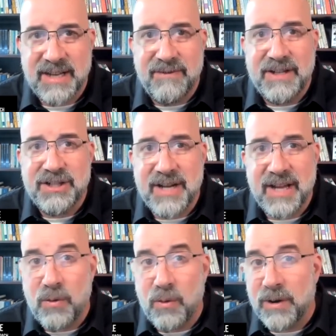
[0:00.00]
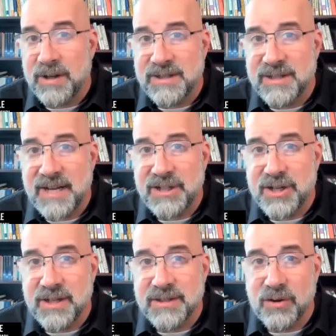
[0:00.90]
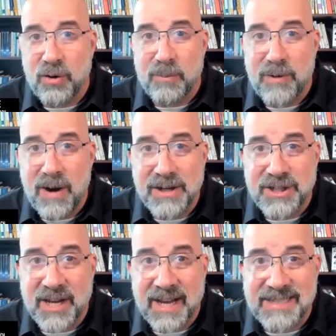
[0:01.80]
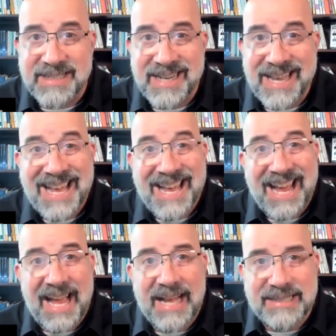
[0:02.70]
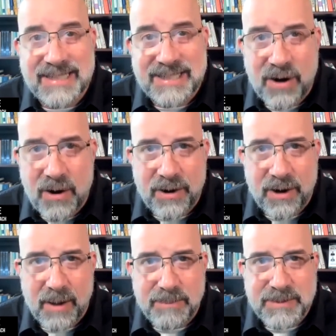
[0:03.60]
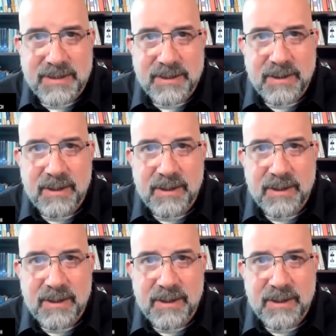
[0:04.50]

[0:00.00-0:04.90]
envisioning organizations or projects as startups